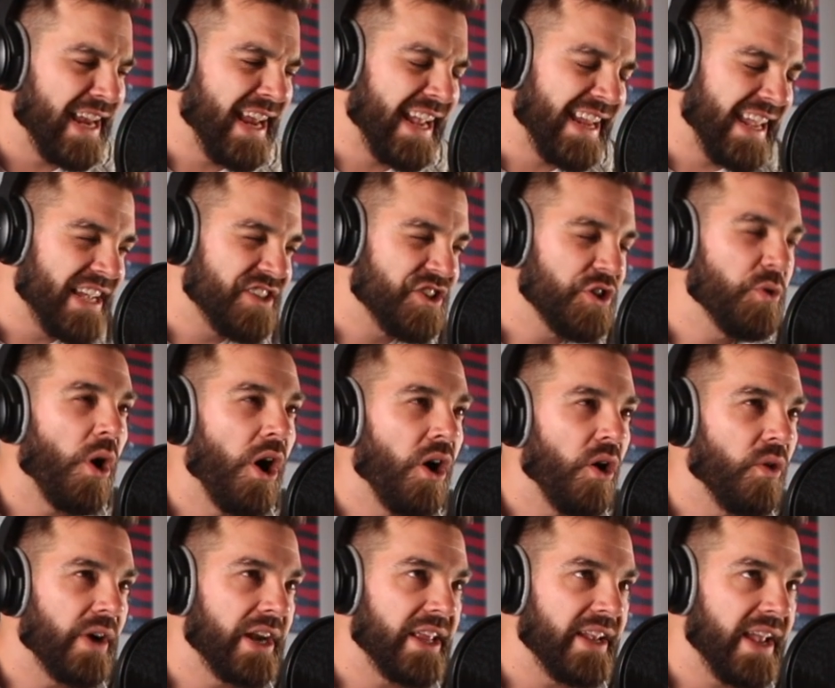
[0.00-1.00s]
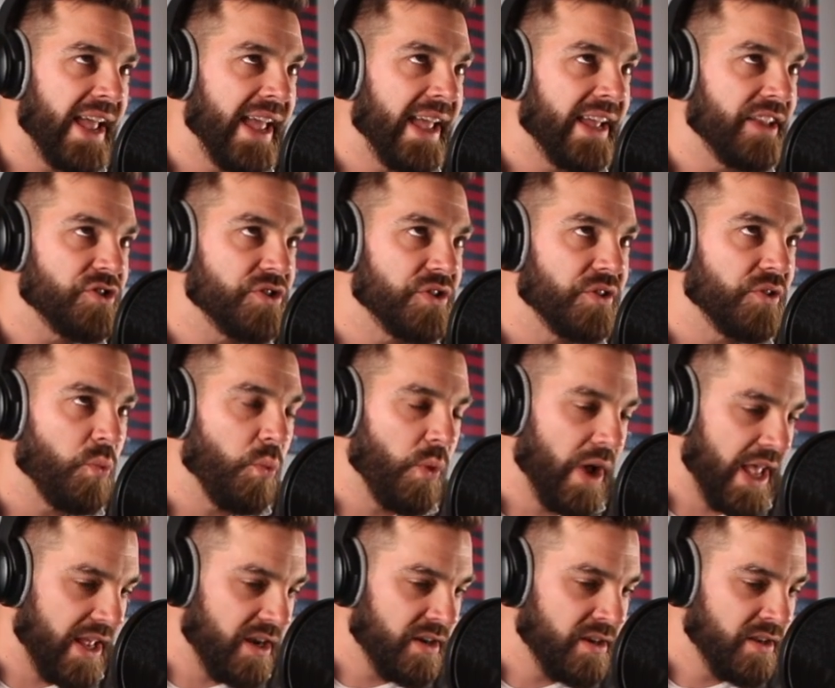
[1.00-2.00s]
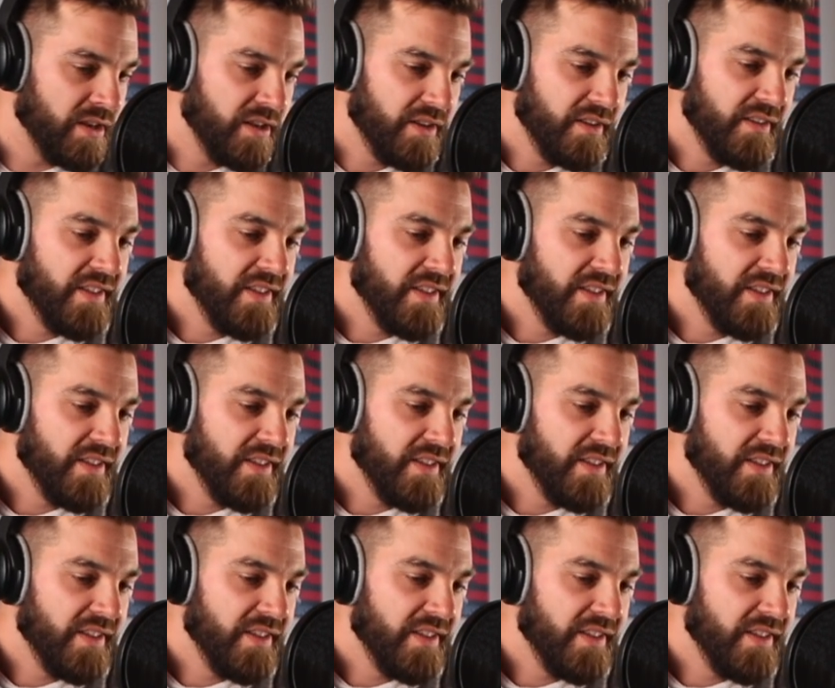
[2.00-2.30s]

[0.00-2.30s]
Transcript: And I guess you already answered when,